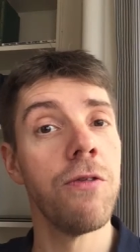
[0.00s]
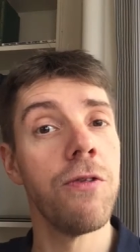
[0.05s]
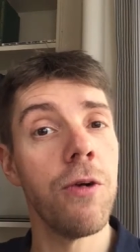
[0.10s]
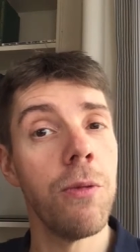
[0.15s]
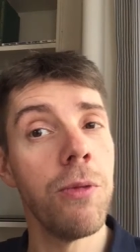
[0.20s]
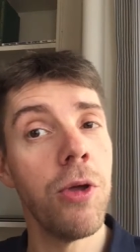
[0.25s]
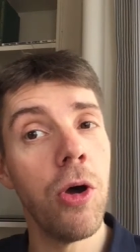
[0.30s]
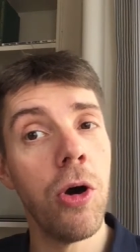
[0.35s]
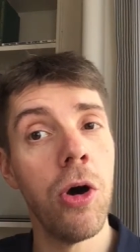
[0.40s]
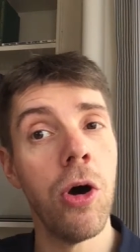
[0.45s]

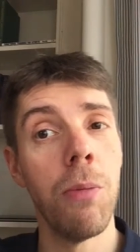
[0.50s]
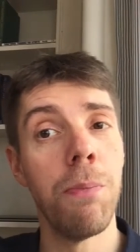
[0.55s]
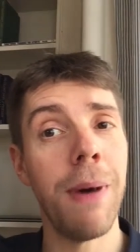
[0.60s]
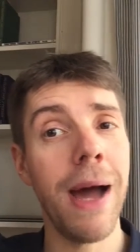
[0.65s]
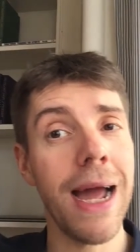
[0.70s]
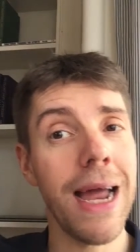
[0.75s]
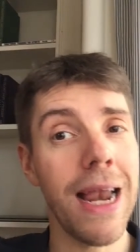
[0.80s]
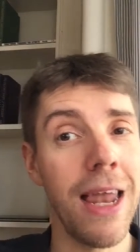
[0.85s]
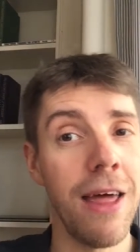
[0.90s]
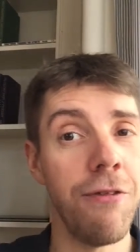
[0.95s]
from your
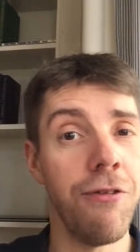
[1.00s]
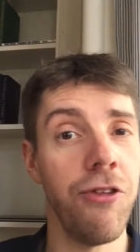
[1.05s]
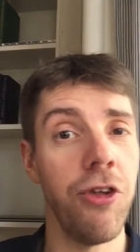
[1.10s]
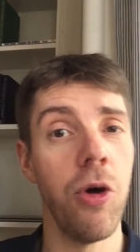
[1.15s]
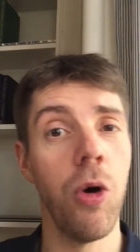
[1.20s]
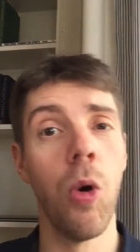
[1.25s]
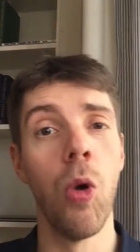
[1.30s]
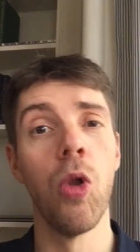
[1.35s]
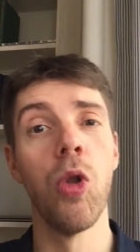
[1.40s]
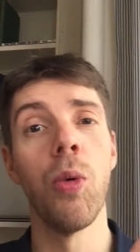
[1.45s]
back lift
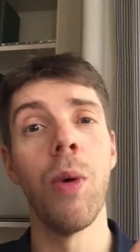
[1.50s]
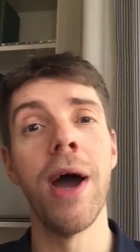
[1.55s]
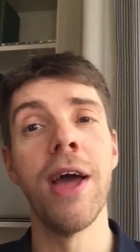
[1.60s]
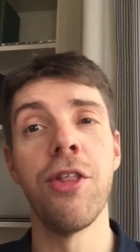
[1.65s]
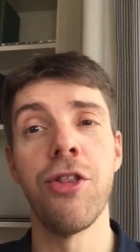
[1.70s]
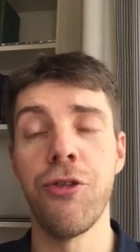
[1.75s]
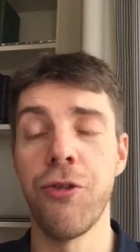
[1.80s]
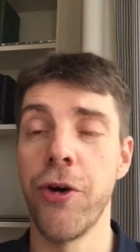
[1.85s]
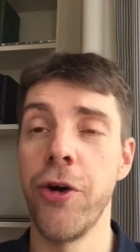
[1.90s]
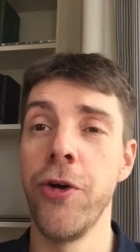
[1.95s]
all the
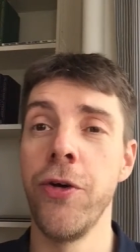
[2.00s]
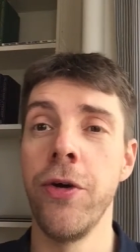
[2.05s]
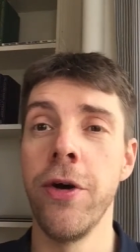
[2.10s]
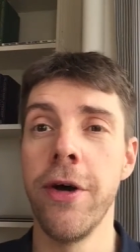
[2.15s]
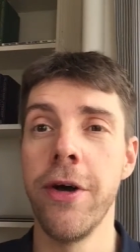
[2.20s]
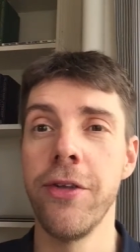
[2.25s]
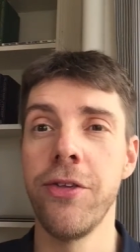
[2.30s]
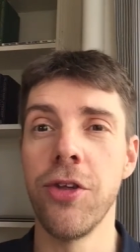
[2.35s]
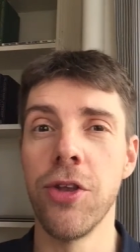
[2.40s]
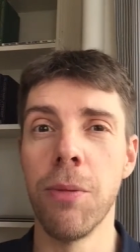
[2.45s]
way through
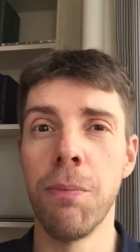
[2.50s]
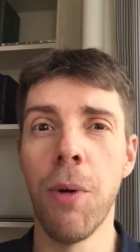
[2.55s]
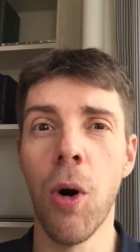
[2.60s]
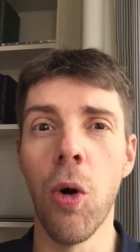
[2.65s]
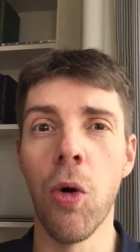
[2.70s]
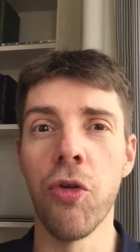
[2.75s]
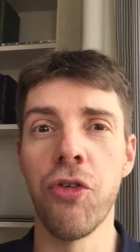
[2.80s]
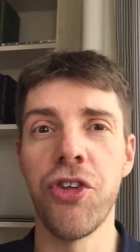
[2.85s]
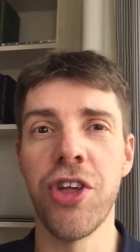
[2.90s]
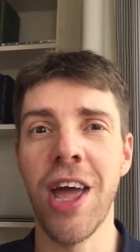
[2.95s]
to the
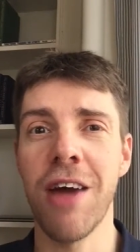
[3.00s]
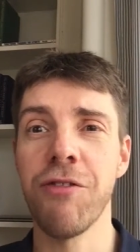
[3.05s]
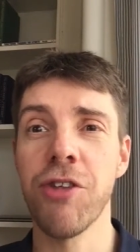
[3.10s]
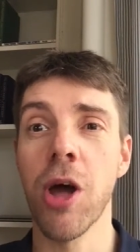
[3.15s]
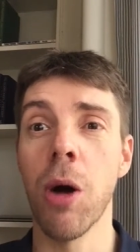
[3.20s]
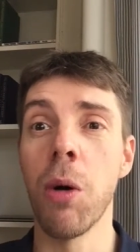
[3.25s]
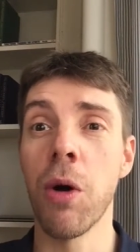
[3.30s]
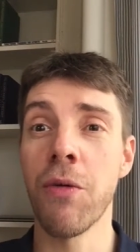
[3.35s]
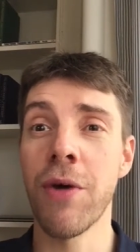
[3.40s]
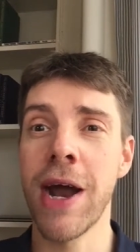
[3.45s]
ball, so you have
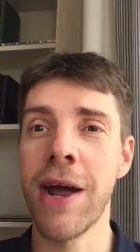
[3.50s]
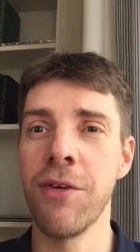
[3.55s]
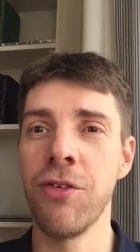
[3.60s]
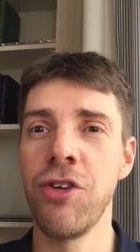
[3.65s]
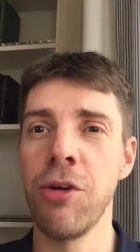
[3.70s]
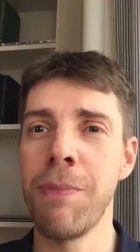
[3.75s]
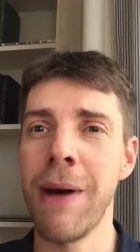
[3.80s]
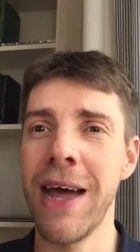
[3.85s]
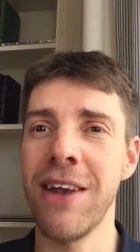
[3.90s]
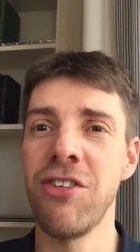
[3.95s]
to go
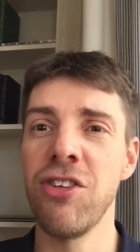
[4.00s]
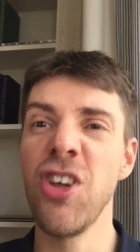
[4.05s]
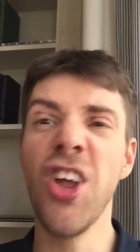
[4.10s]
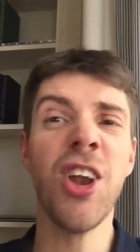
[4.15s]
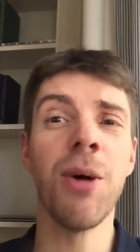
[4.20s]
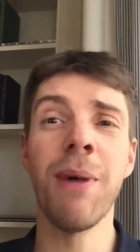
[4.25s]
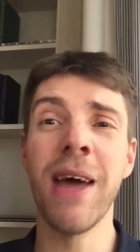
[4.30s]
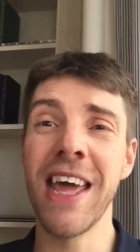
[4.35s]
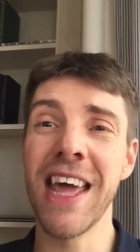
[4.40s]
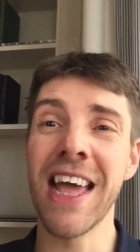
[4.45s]
around your pads and you
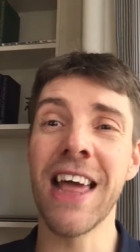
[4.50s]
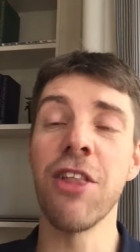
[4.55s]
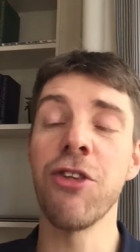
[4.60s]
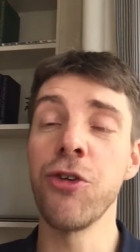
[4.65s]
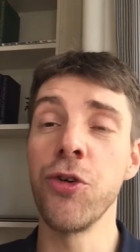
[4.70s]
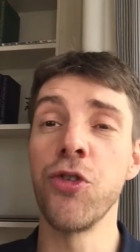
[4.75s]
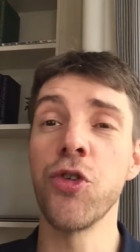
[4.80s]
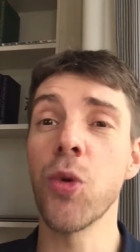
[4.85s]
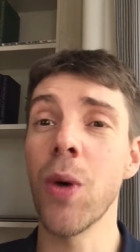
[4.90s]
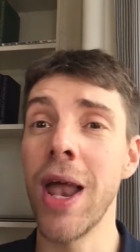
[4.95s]
end up hitting it
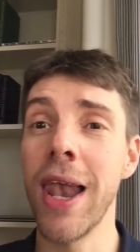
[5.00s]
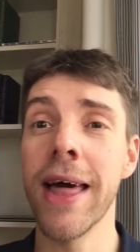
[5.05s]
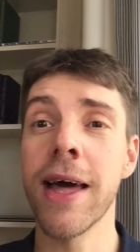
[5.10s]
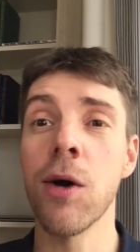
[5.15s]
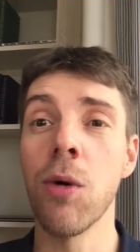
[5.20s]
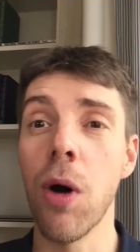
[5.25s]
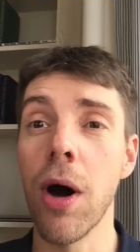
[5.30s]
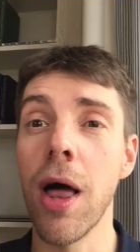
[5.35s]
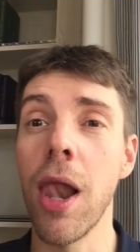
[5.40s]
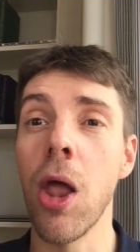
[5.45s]
through square
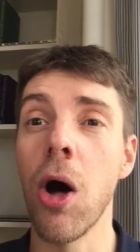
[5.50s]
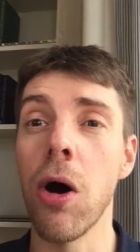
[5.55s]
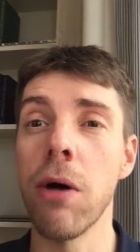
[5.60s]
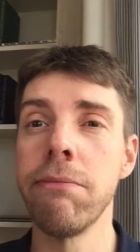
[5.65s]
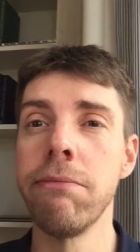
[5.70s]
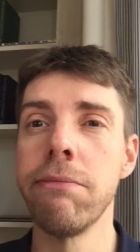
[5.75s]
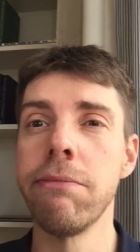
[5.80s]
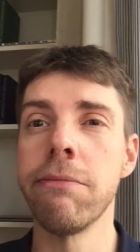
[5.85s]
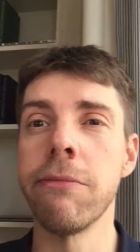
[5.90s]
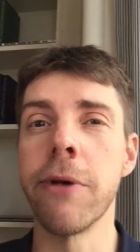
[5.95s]
leg quite a lot,
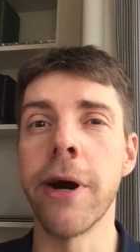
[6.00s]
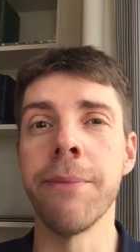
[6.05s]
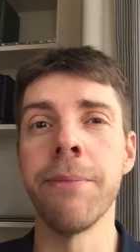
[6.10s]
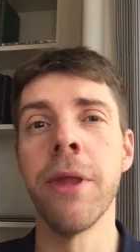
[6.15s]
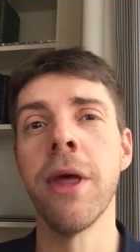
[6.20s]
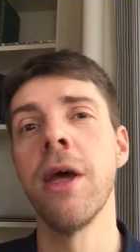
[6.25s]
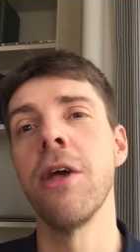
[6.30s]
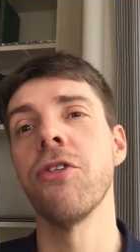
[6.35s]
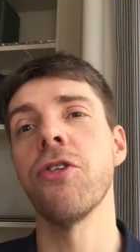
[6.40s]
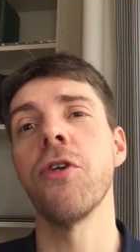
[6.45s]
right?
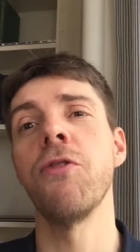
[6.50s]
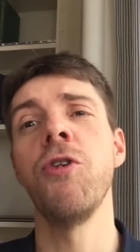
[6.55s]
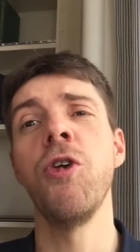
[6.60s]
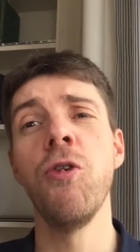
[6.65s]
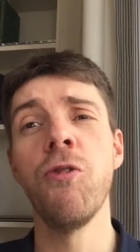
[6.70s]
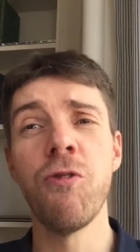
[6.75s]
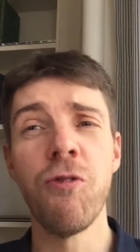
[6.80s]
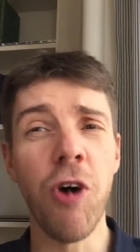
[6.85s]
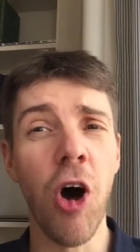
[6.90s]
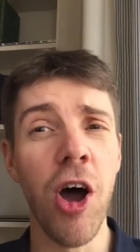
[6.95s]
So if
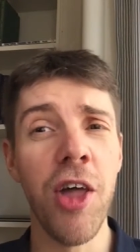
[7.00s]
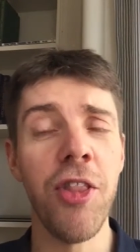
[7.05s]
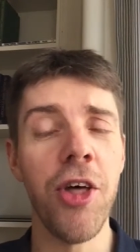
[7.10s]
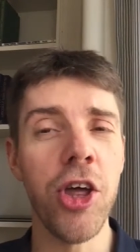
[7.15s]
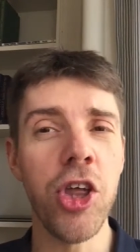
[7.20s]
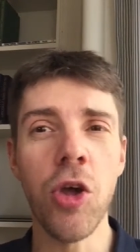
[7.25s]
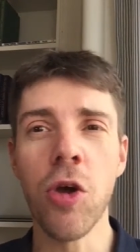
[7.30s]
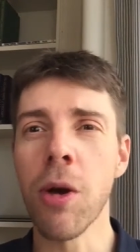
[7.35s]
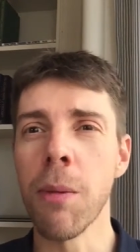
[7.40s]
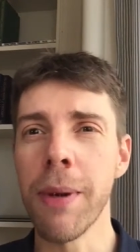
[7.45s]
you find
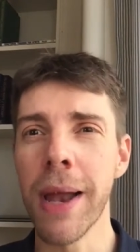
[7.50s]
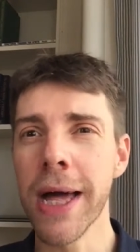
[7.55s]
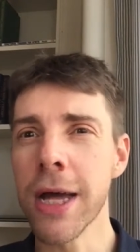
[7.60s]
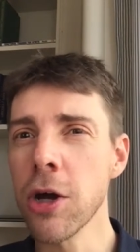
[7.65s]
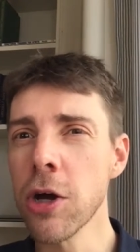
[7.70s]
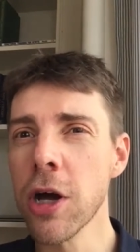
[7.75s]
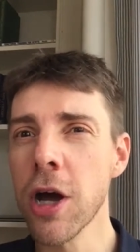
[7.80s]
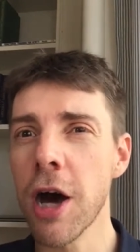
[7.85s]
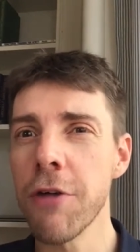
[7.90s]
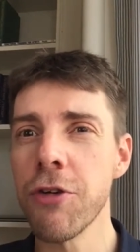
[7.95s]
that you can play a
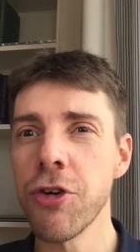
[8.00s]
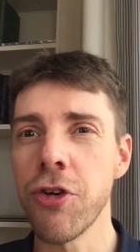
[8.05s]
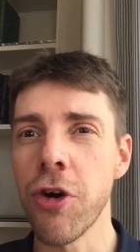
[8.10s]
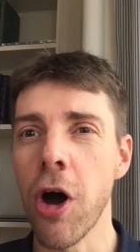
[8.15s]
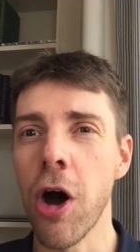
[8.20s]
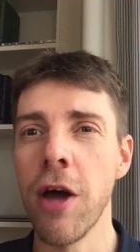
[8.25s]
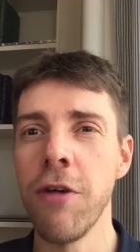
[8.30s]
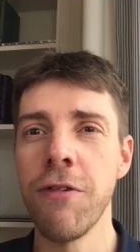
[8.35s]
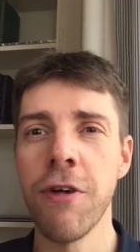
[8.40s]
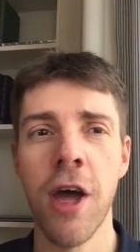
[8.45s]
good cover
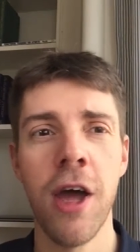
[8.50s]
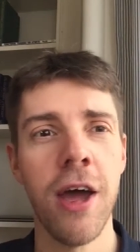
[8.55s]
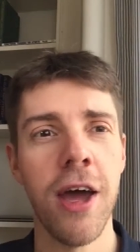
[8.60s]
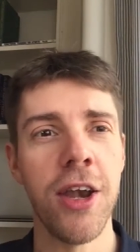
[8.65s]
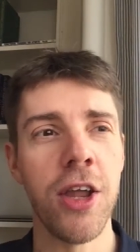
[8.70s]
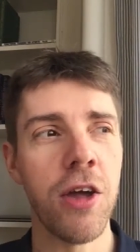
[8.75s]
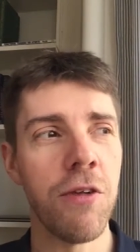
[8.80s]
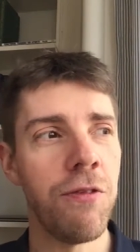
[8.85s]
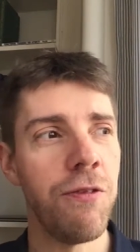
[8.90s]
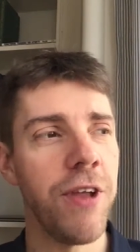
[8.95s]
drive
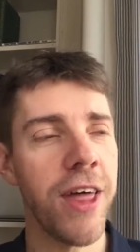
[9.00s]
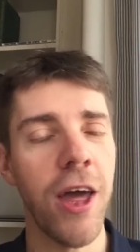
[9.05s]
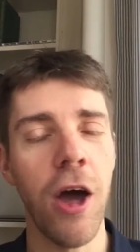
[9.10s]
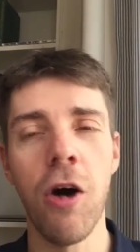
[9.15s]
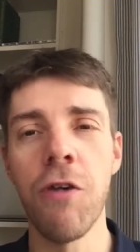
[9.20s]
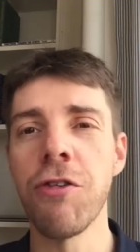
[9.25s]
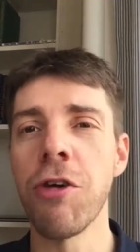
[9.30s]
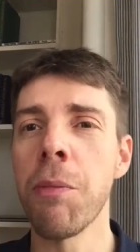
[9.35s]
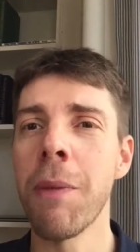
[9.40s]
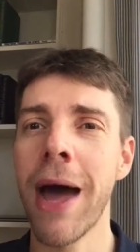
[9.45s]
and you can flick
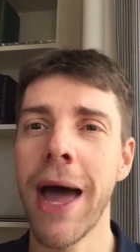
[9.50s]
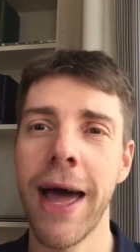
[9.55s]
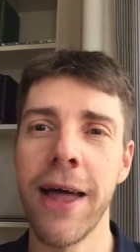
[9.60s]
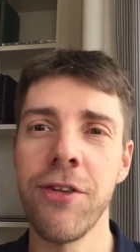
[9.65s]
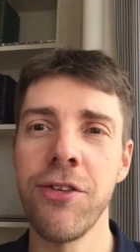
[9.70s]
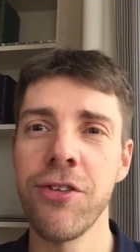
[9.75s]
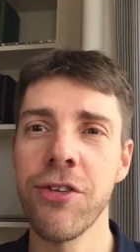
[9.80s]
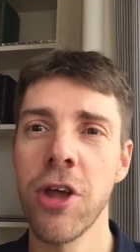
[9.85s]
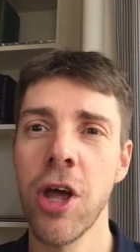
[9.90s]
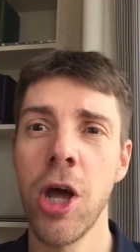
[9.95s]
it off your
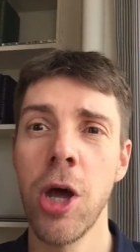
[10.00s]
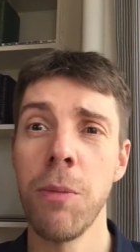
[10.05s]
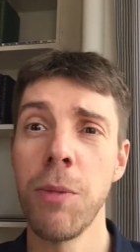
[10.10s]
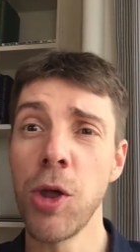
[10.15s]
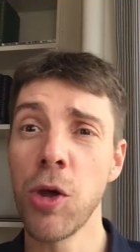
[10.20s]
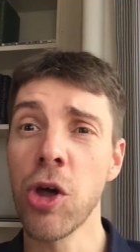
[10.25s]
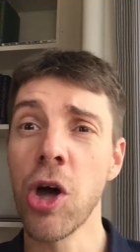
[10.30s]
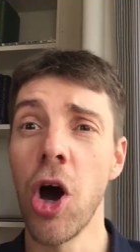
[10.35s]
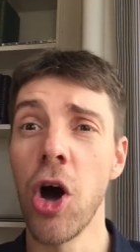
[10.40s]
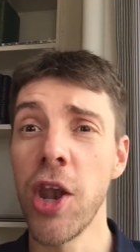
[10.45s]
pads,
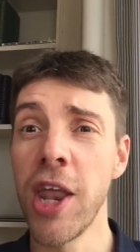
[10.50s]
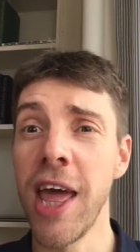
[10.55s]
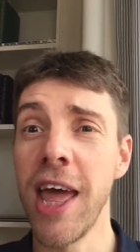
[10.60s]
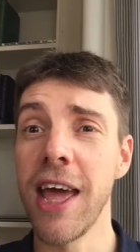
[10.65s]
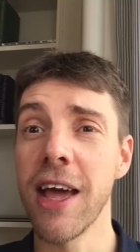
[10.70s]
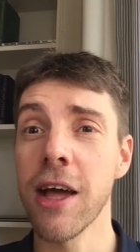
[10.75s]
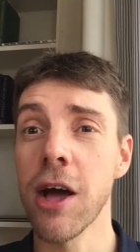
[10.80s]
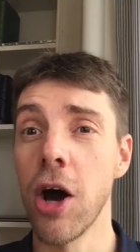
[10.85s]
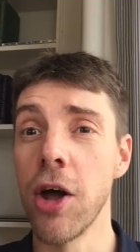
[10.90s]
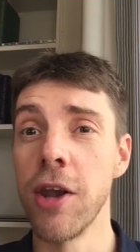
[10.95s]
but you can't
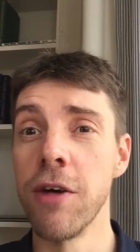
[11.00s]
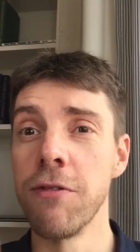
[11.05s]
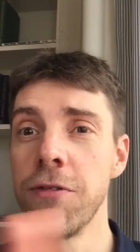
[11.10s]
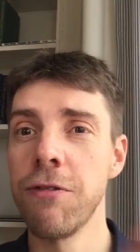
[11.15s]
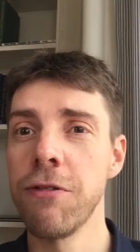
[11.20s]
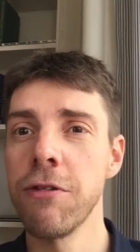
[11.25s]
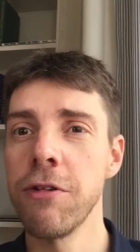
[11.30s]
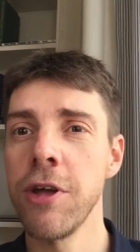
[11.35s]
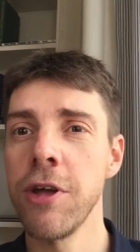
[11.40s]
hit kind of,